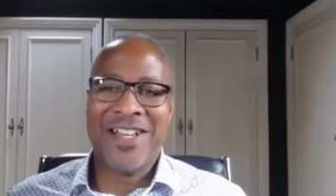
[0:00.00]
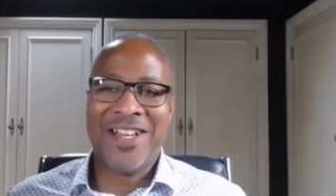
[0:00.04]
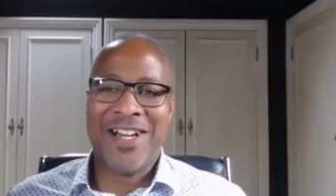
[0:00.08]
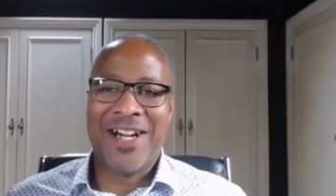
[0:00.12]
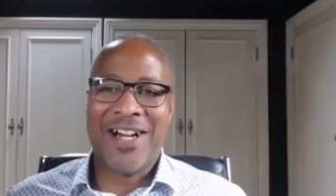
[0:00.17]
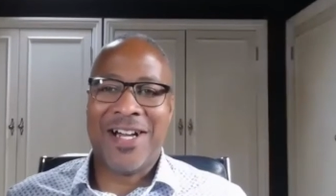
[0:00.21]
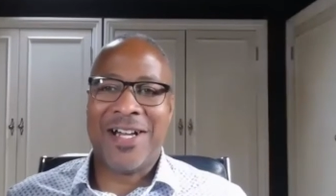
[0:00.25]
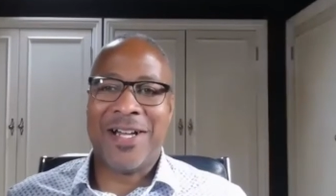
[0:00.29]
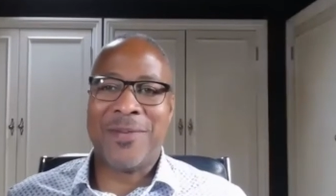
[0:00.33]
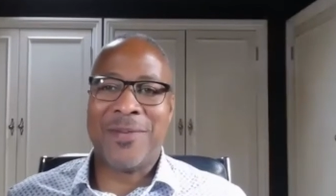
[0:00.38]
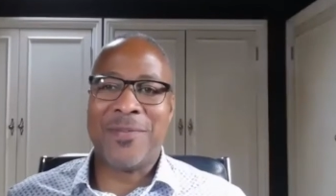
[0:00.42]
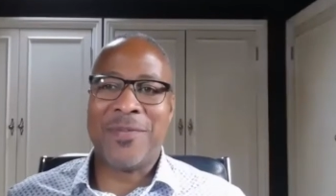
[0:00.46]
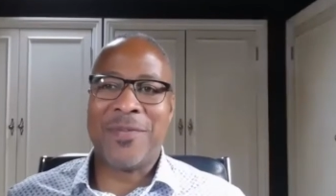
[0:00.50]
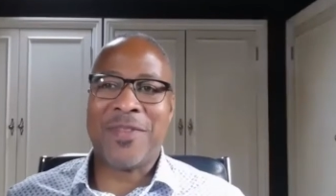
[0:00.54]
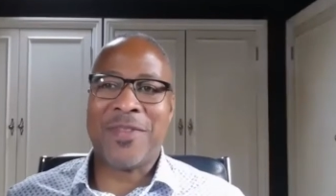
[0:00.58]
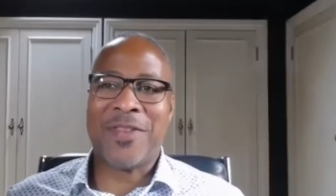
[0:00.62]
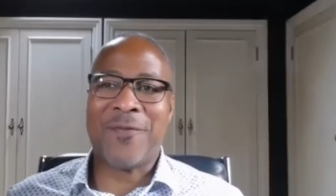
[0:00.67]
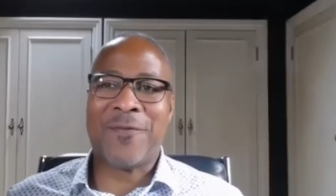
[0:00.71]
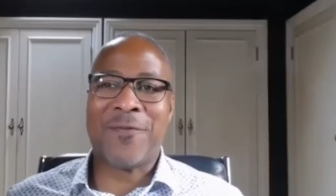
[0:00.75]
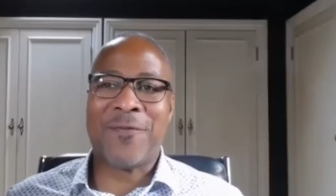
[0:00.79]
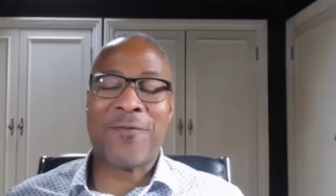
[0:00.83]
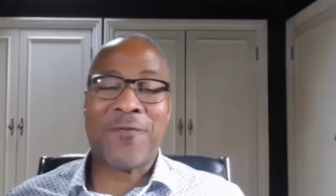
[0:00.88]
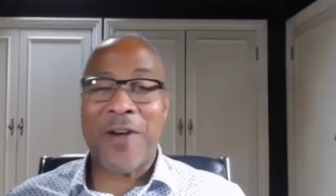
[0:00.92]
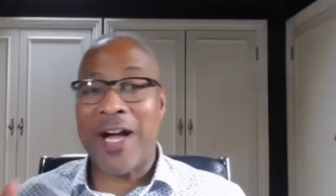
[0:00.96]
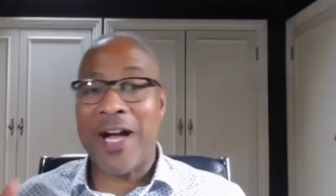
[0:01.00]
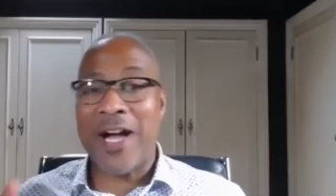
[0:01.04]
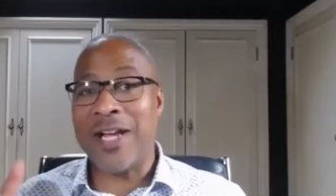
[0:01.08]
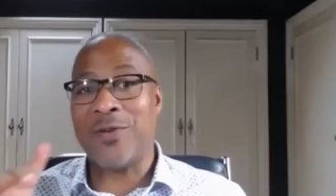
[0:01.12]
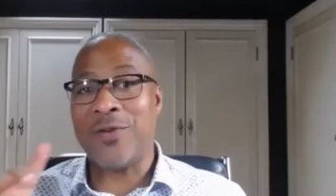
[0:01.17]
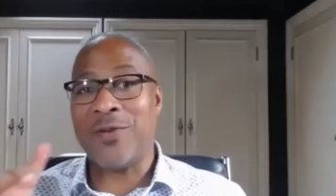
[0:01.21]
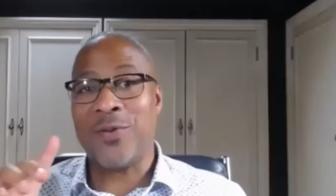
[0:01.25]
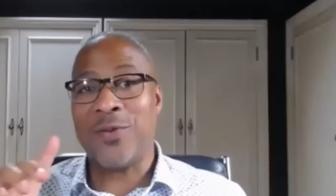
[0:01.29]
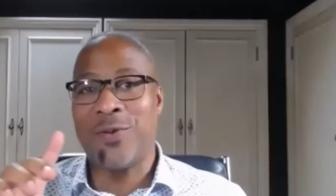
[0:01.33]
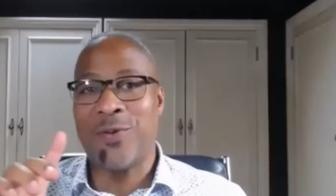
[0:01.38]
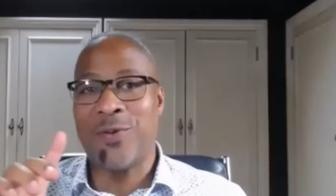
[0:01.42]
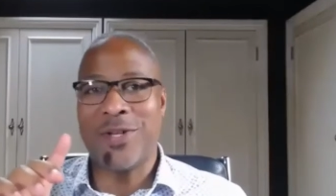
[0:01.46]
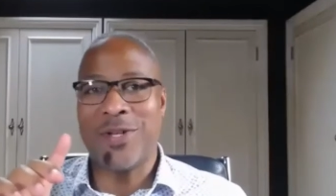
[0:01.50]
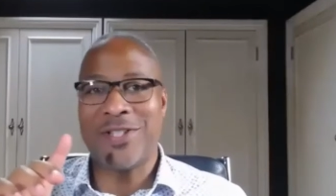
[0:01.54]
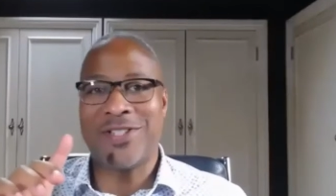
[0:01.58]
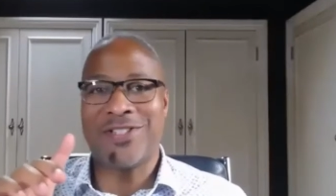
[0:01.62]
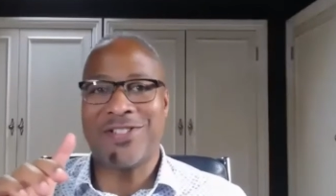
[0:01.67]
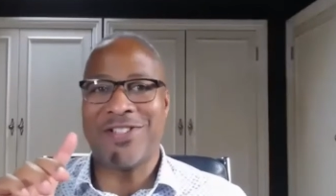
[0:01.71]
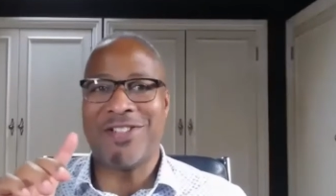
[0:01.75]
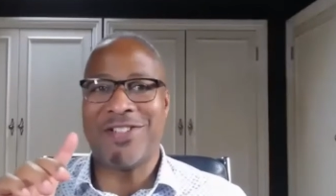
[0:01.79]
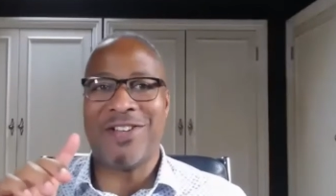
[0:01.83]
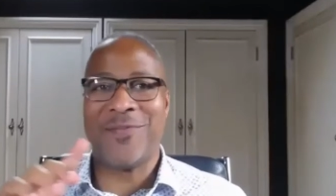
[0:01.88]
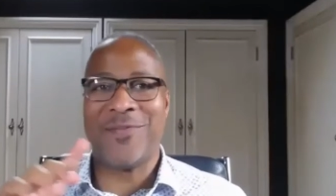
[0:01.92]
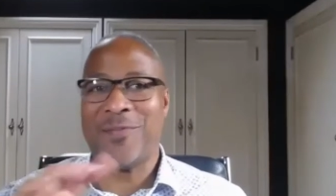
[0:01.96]
Um, the final
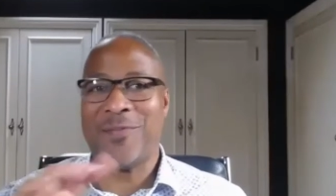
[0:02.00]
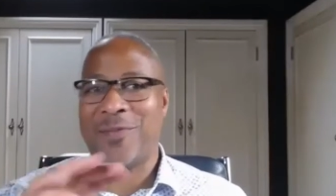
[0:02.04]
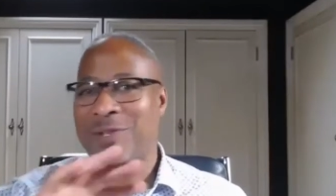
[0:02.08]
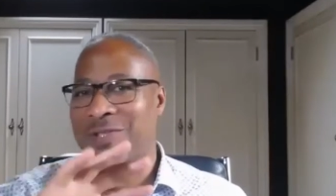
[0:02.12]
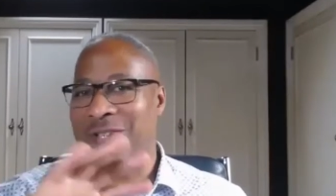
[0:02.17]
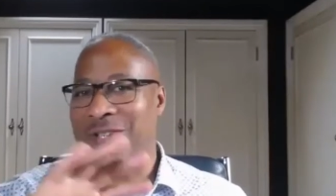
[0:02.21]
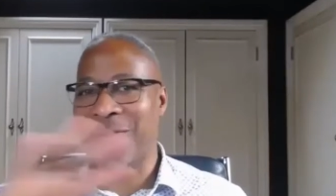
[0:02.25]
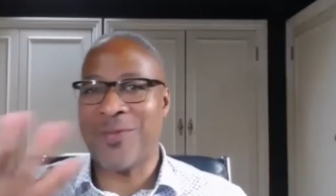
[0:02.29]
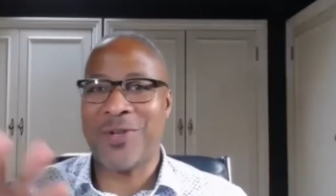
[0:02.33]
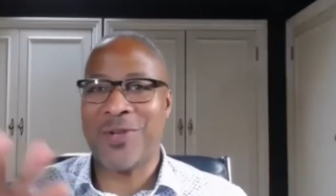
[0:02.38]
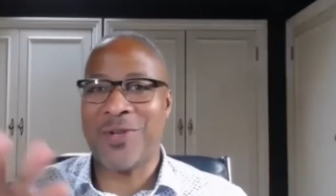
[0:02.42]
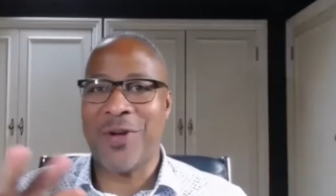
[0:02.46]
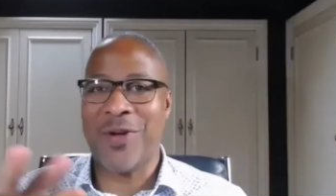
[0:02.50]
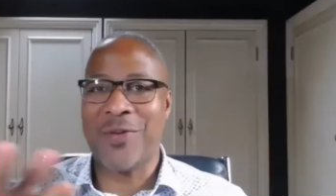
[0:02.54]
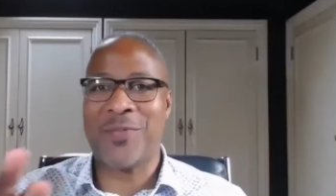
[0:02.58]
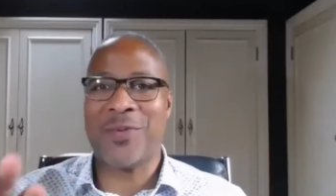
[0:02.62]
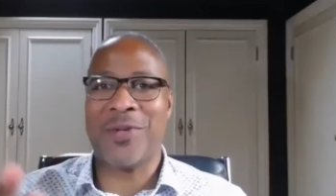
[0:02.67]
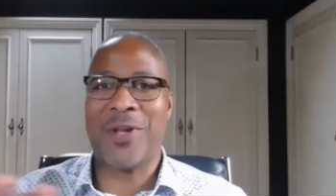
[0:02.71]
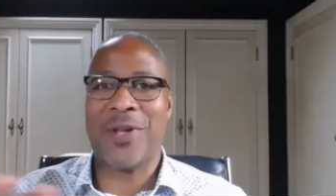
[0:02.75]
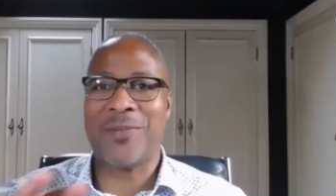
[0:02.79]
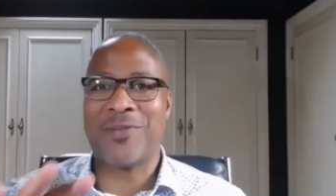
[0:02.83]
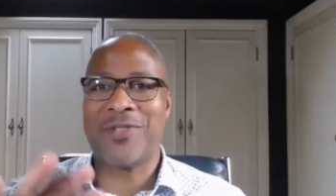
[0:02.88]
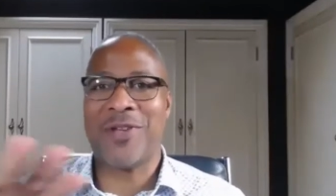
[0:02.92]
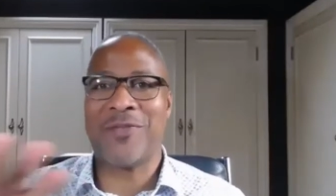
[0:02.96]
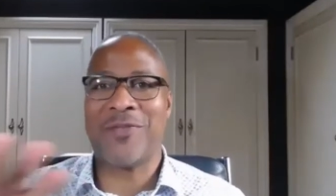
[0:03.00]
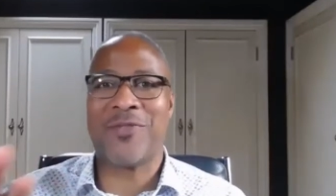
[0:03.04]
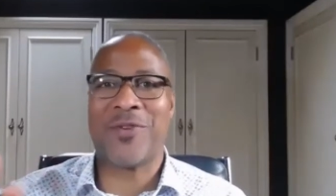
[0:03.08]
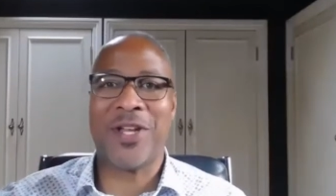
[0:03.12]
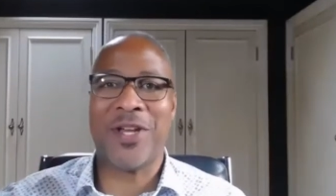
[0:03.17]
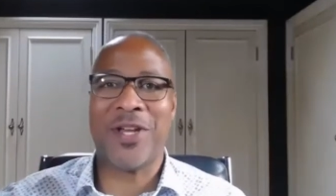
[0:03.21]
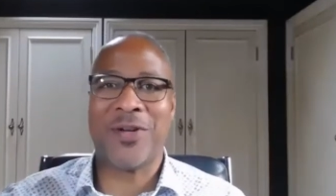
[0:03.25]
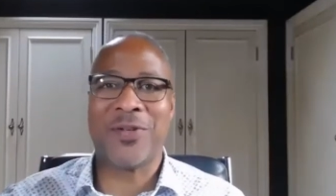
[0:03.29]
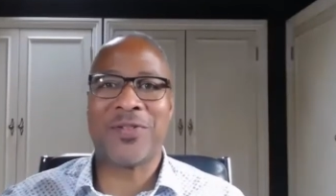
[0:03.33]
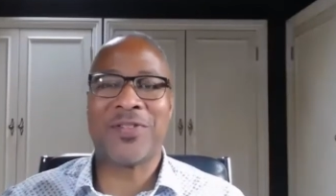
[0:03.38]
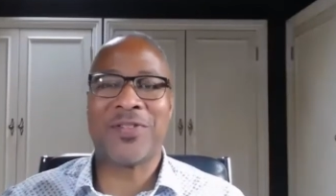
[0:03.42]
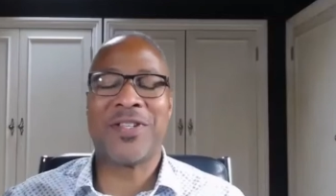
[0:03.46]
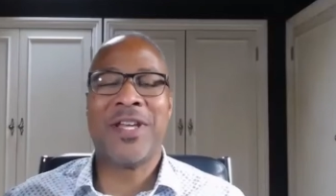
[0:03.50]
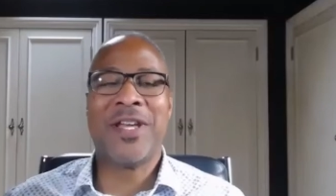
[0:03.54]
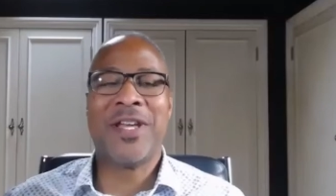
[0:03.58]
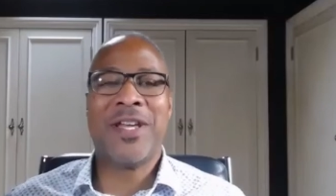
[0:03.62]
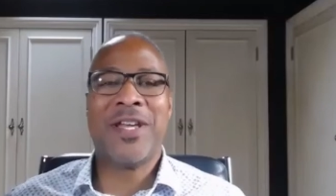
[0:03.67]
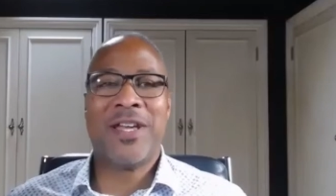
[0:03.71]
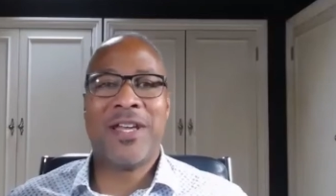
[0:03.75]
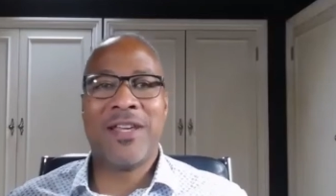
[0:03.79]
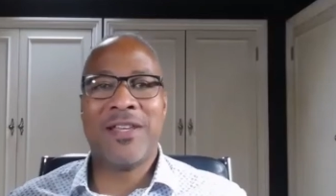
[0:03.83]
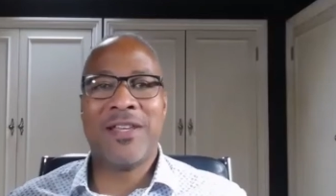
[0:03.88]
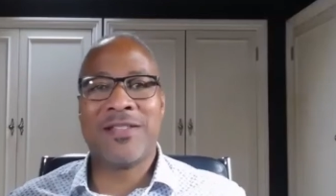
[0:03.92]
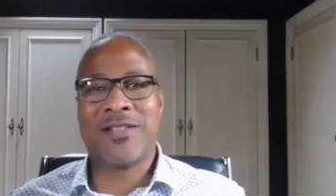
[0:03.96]
question, because I want to open up to everyone else,
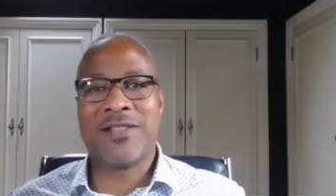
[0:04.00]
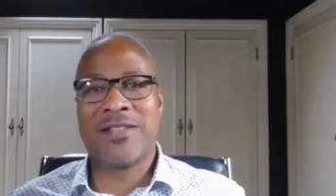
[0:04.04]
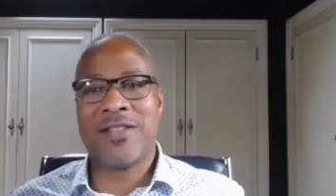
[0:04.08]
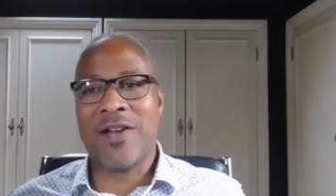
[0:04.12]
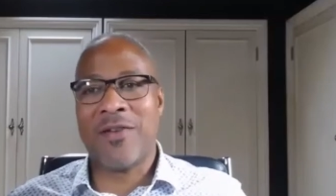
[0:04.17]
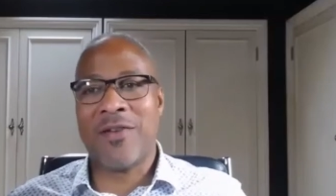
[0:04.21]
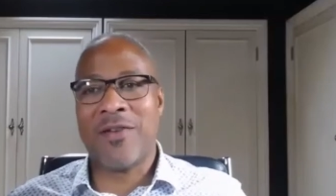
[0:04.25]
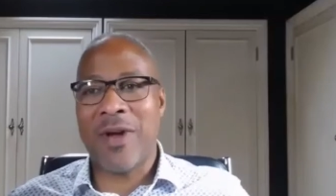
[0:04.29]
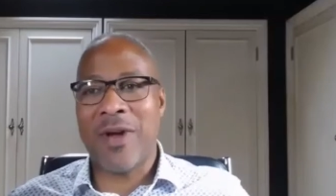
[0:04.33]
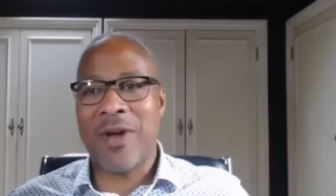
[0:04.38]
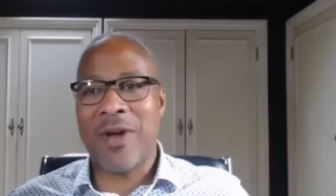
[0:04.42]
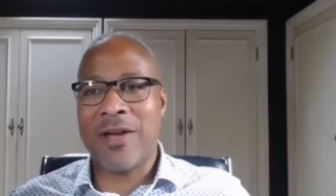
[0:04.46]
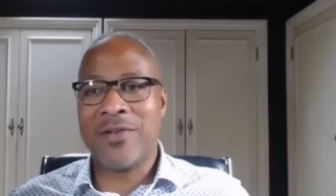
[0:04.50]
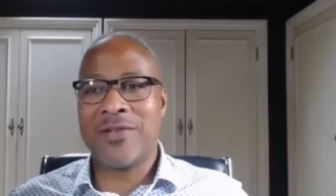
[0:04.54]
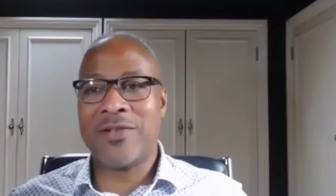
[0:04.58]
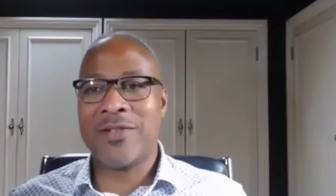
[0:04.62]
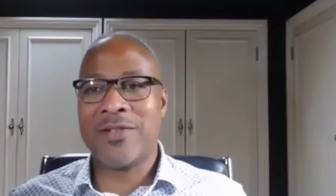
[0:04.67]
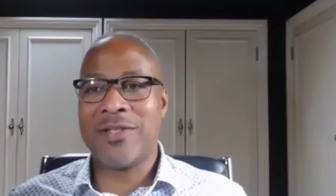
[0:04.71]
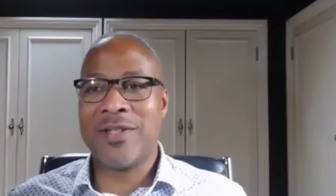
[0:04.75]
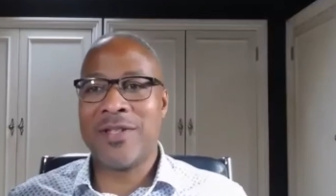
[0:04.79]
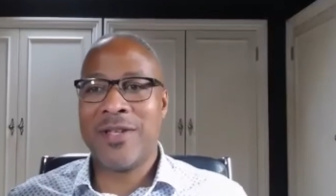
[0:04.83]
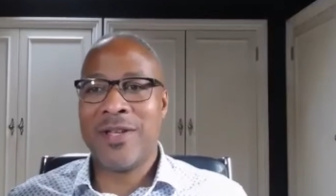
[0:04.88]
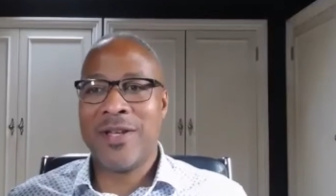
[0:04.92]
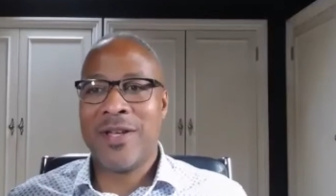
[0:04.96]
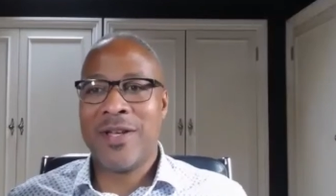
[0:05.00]
is around